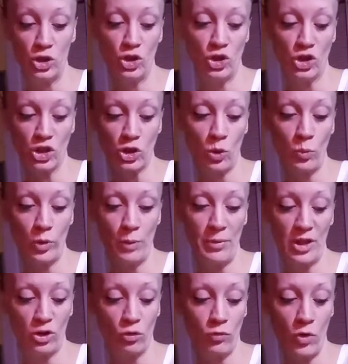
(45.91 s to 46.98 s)
you just don't want to
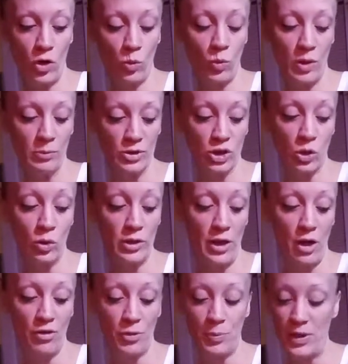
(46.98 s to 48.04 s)
make the wrong one but don't
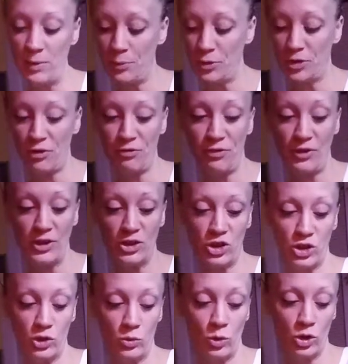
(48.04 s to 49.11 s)
let other people defeat
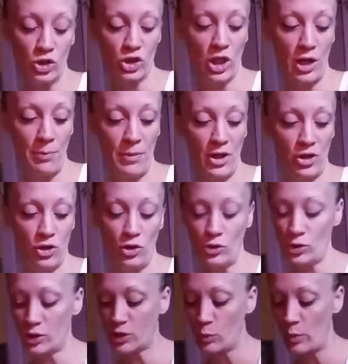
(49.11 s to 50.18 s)
you or try to make
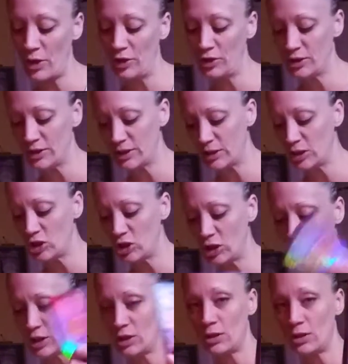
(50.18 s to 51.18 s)
you sway your decision